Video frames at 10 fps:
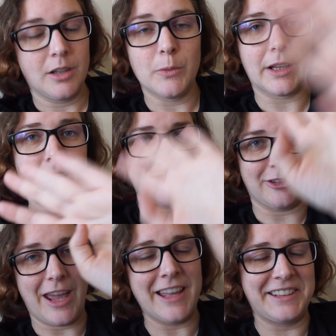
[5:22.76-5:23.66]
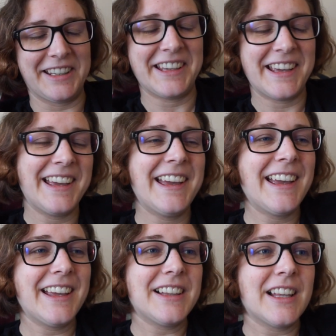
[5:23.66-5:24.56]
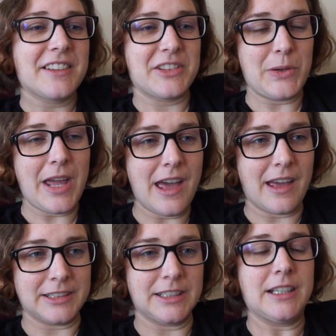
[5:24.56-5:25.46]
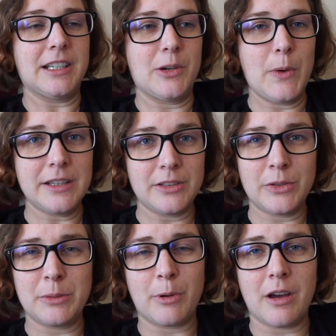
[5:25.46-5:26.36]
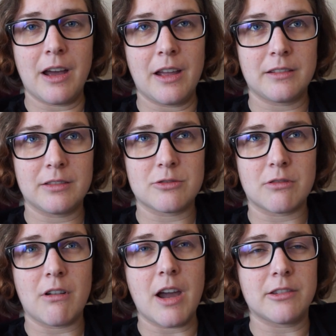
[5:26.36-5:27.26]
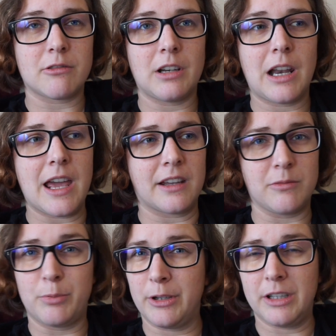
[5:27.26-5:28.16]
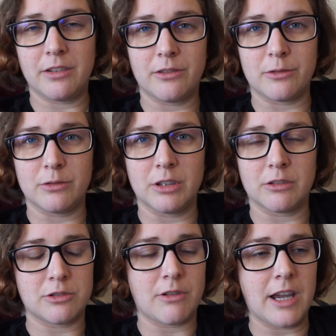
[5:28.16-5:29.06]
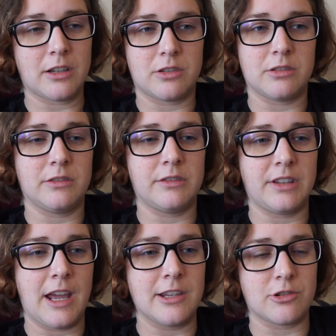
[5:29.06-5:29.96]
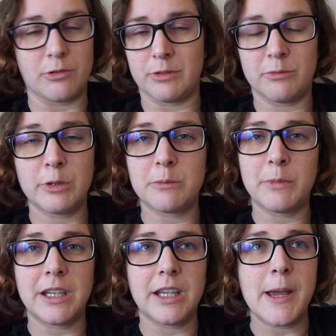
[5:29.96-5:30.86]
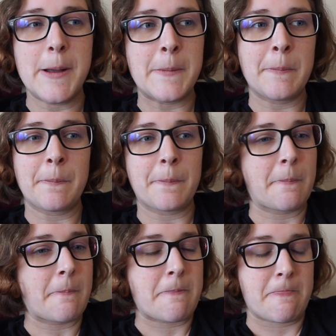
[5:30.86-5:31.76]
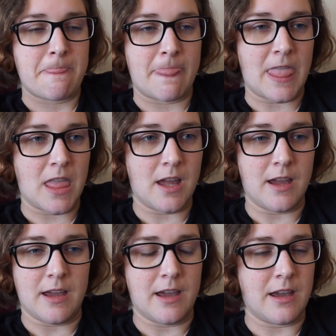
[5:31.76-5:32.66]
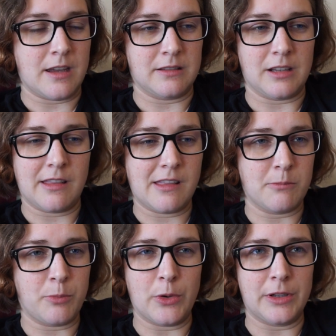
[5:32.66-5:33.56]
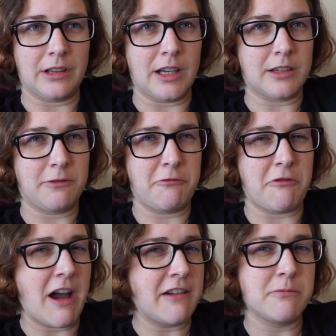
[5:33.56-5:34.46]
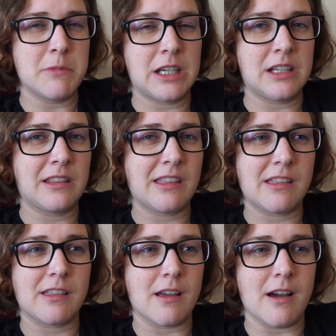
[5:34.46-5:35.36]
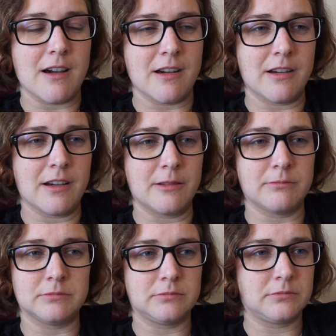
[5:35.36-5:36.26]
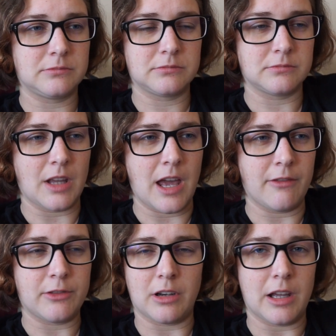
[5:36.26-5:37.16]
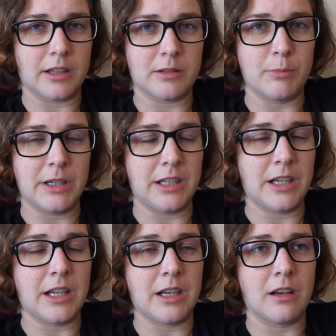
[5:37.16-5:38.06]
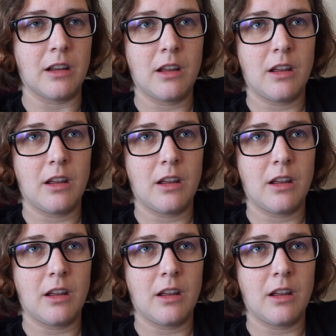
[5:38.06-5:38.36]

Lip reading: we'll get to that. So yeah, I went into the bath, tried to relax, breathe through the contractions. Andrew was with me, and at some point, like 5 minutes after like being in,